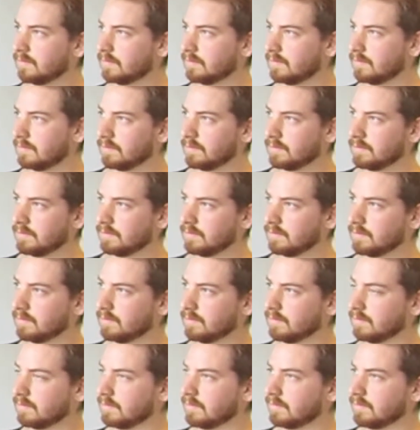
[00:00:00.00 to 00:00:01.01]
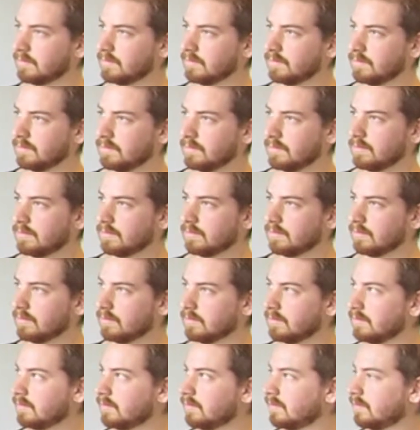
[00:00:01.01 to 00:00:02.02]

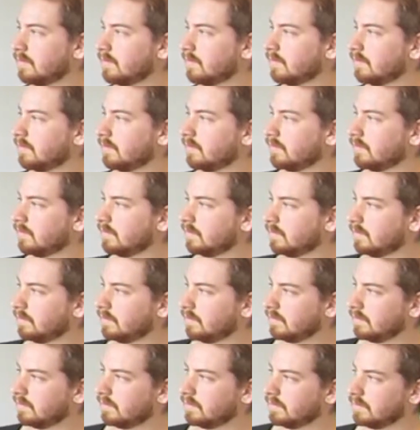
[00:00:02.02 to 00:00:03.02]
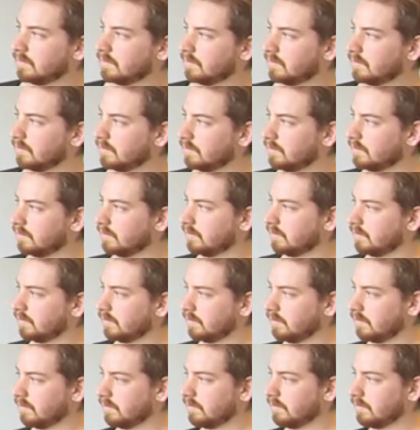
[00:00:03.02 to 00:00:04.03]

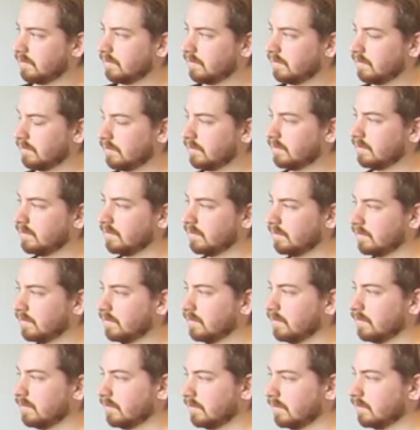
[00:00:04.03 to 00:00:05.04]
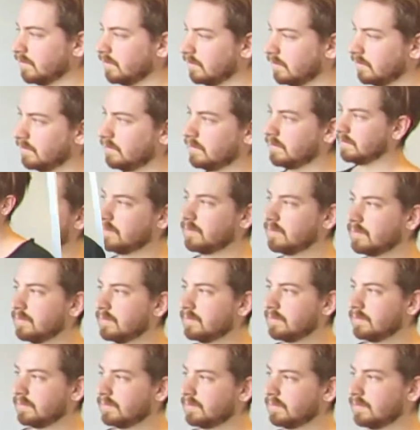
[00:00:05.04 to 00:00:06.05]

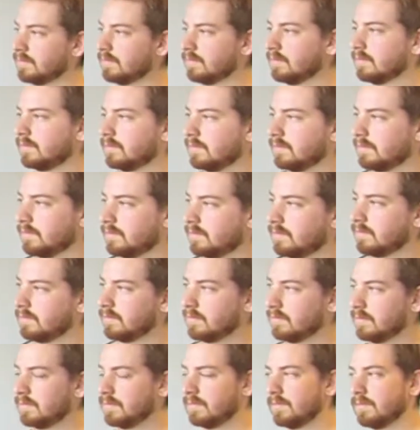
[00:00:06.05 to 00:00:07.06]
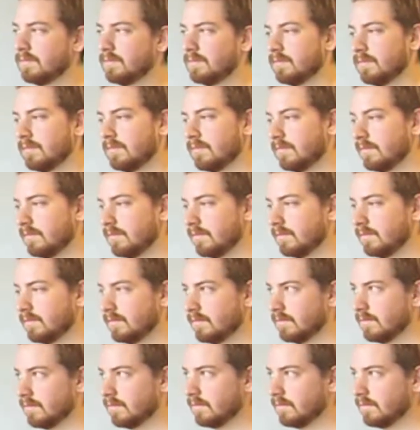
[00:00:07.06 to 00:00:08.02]
This person isn't speaking.